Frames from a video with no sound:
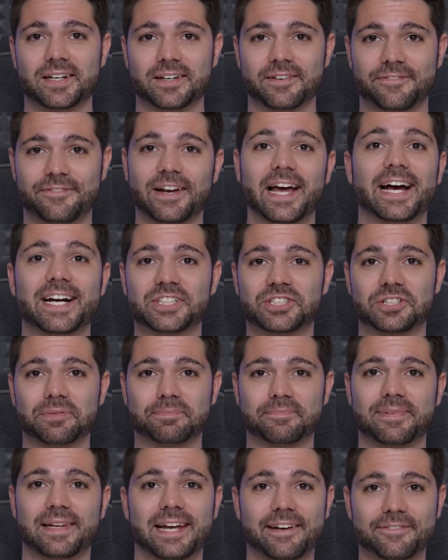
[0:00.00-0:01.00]

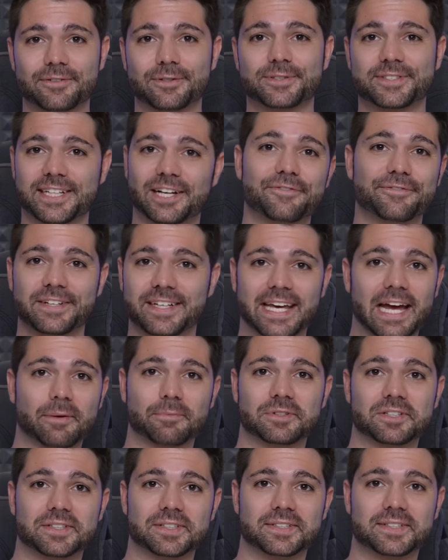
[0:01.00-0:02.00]
flagship level selfie
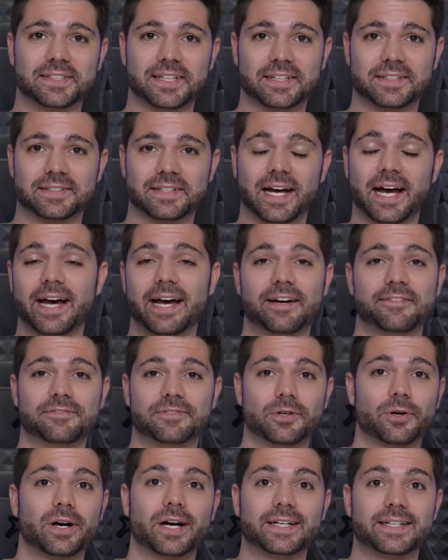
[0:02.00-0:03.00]
cameras in I have
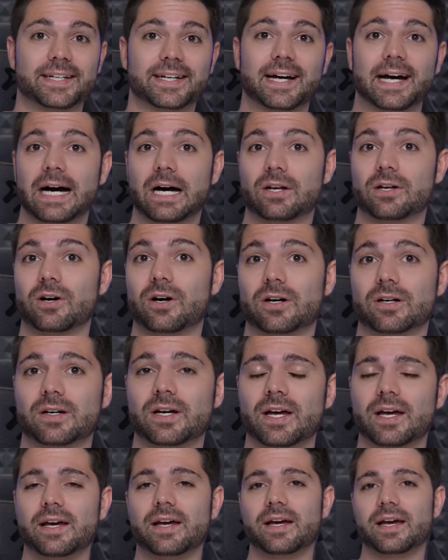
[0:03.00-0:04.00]
no idea how long.
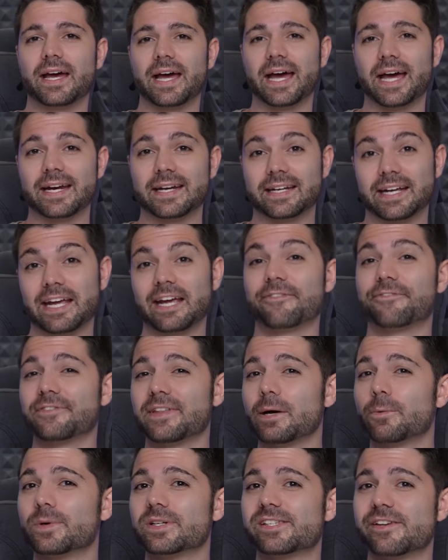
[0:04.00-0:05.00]
And if
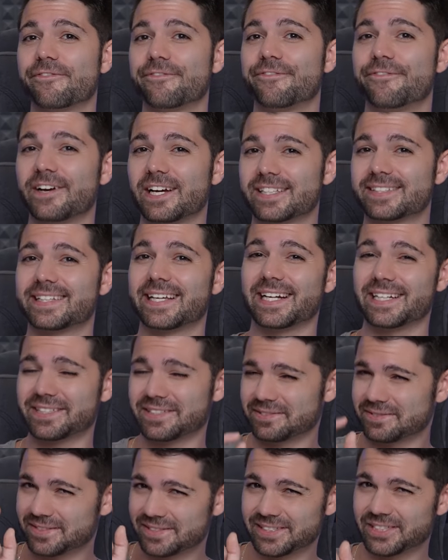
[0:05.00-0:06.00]
they were to fix that,
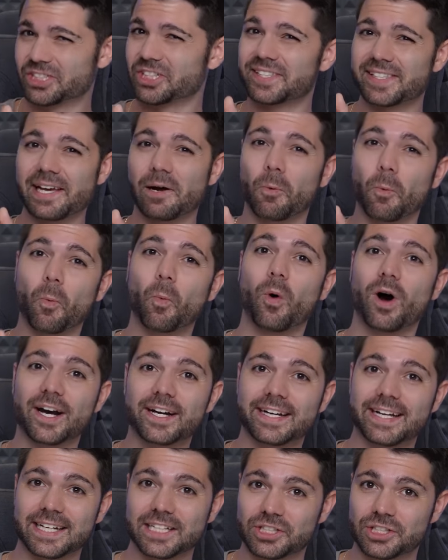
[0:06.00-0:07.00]
just that
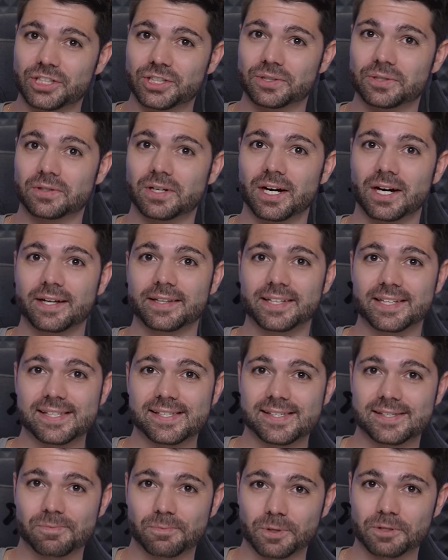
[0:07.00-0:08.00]
one issue,
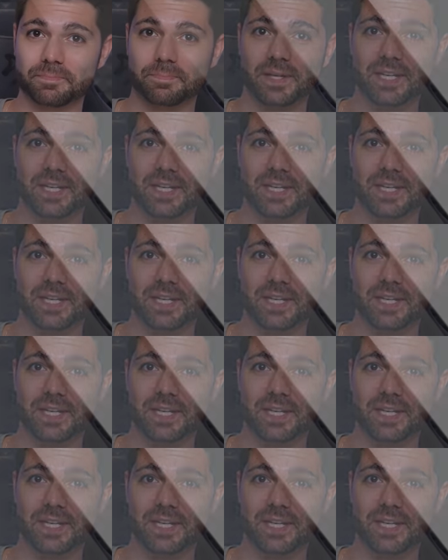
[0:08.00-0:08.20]
this would